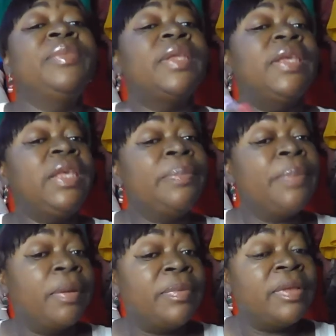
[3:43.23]
Keep
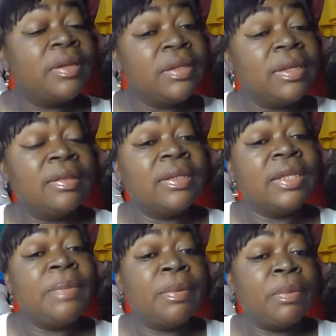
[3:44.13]
up the
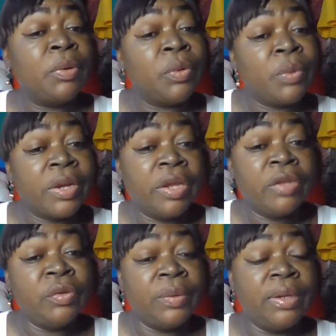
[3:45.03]
good work you're
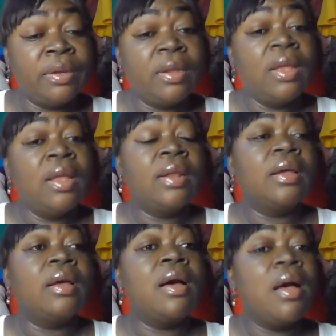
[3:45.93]
doing. The
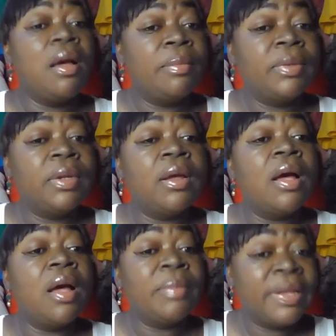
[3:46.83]

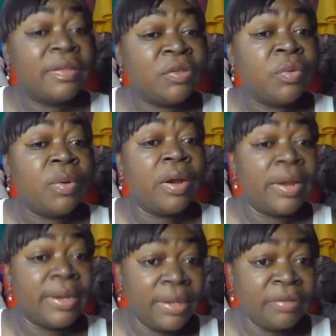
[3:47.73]
calmness you are
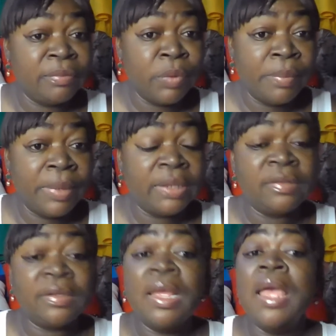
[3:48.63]
at this
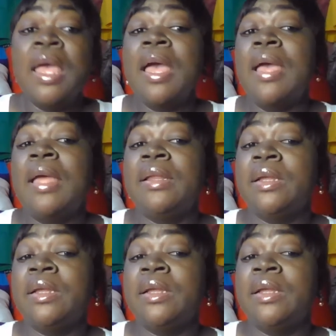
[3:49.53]
moment. And